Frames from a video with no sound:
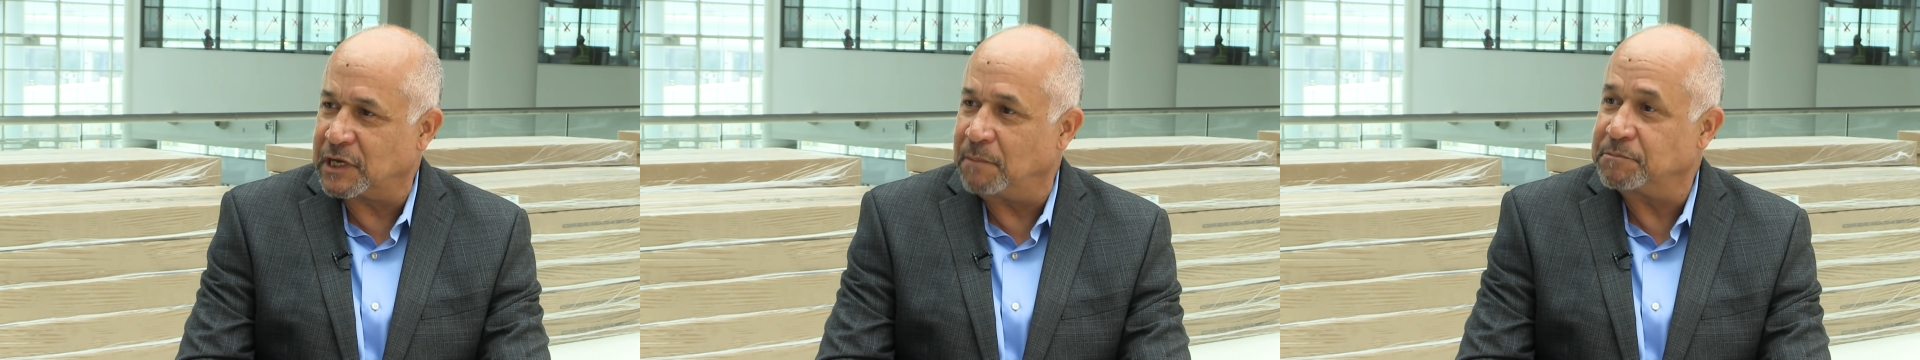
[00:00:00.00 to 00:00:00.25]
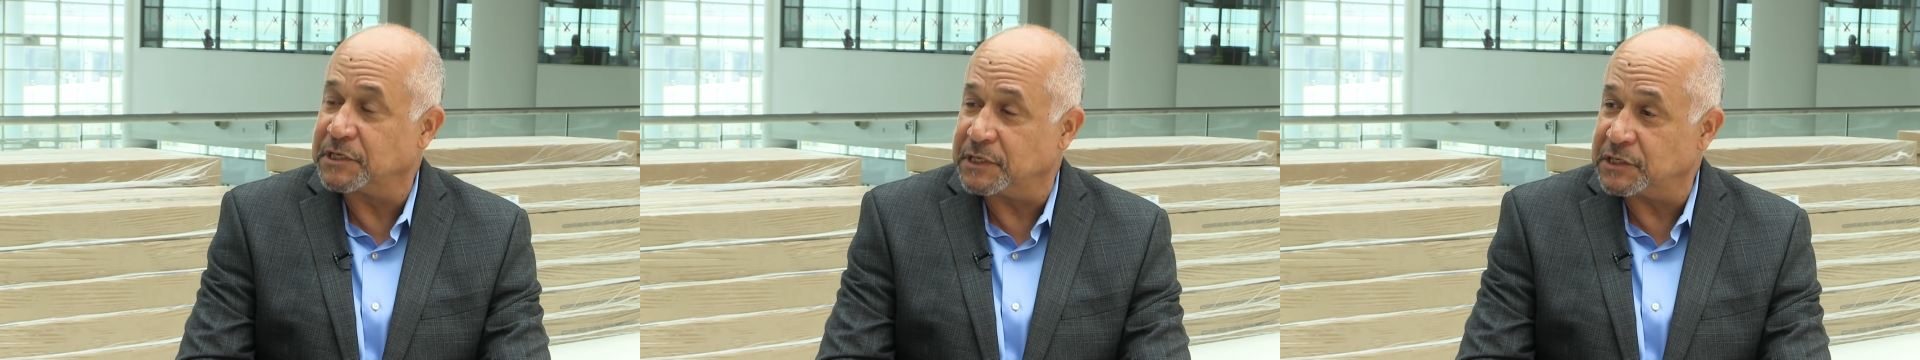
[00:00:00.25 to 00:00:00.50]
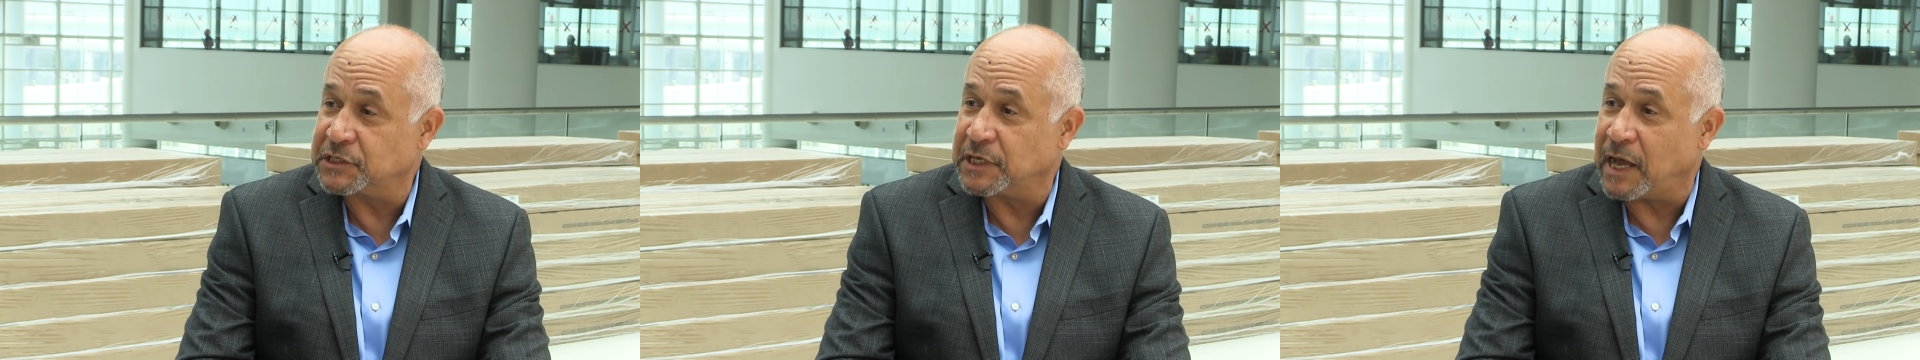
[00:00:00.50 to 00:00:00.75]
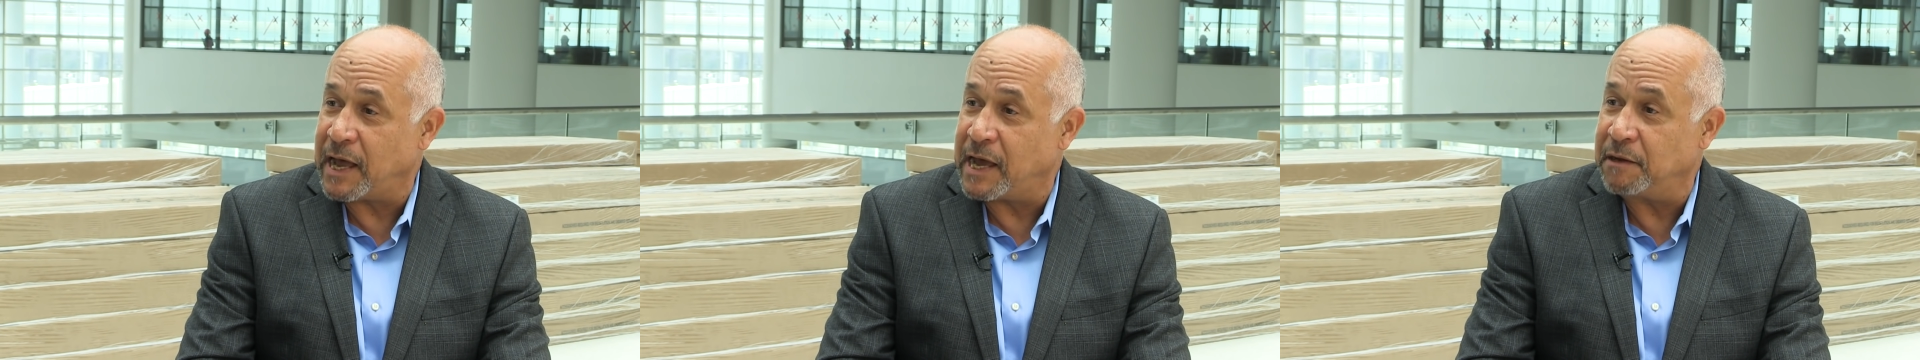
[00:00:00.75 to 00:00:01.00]
come to this
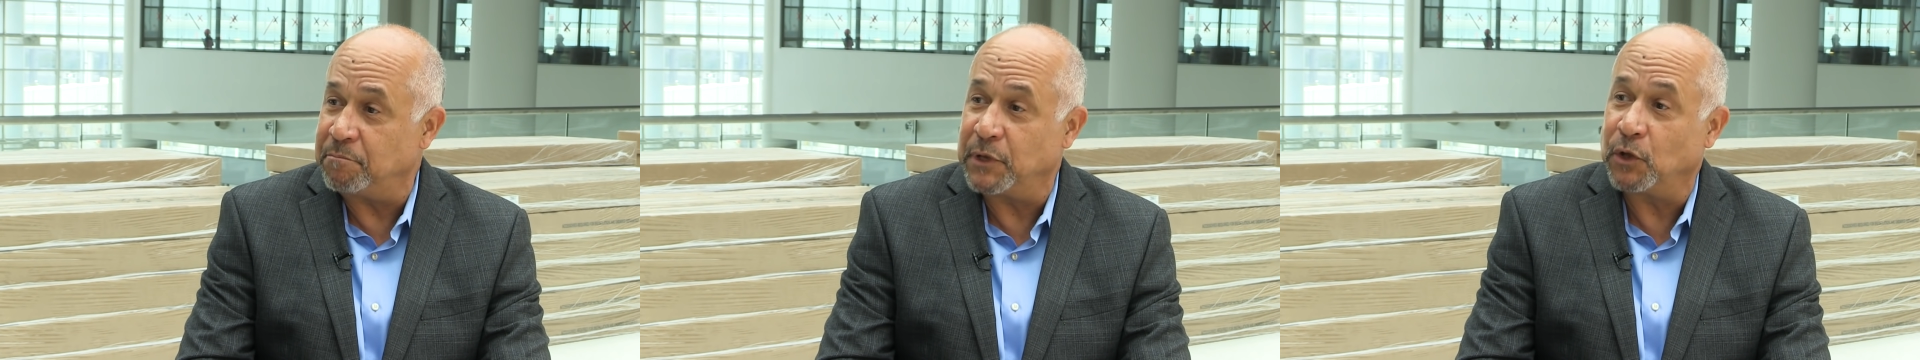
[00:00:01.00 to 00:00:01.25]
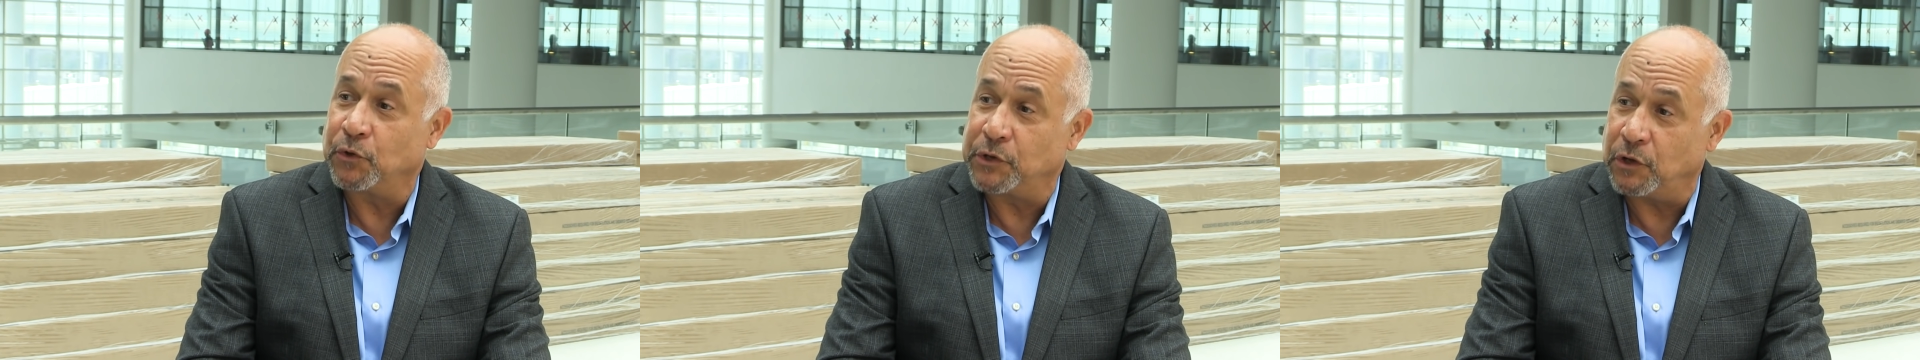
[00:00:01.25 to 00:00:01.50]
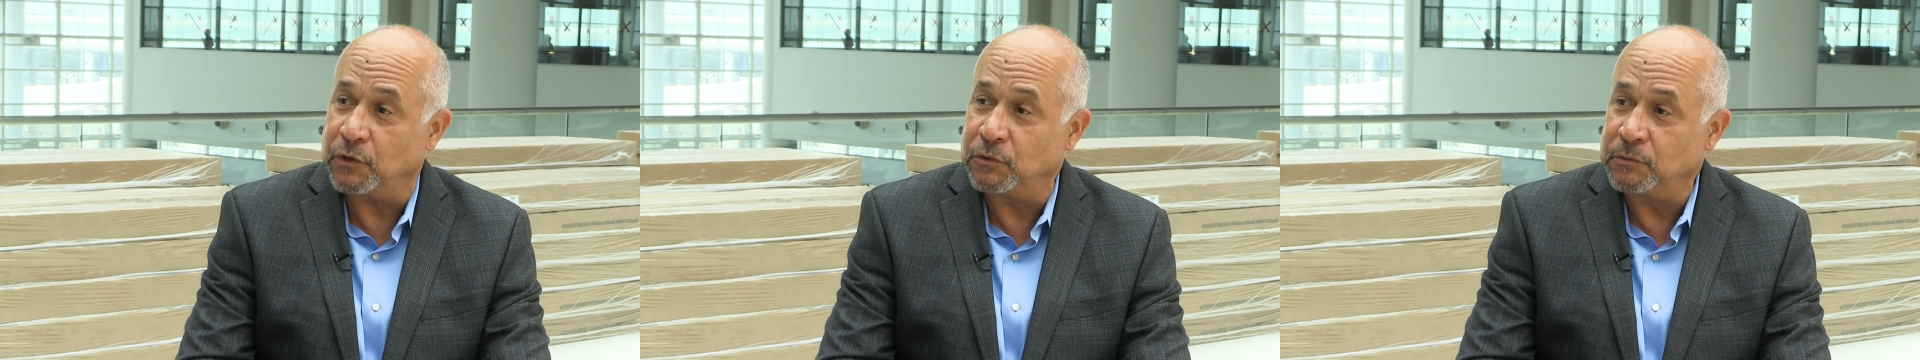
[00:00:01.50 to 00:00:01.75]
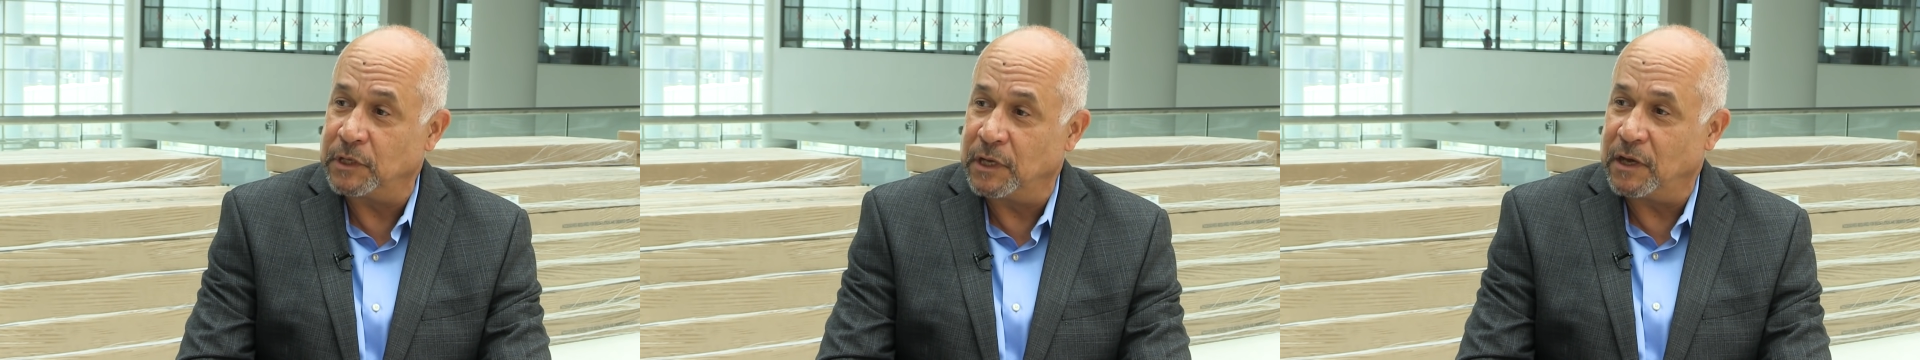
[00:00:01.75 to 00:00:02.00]
side and build new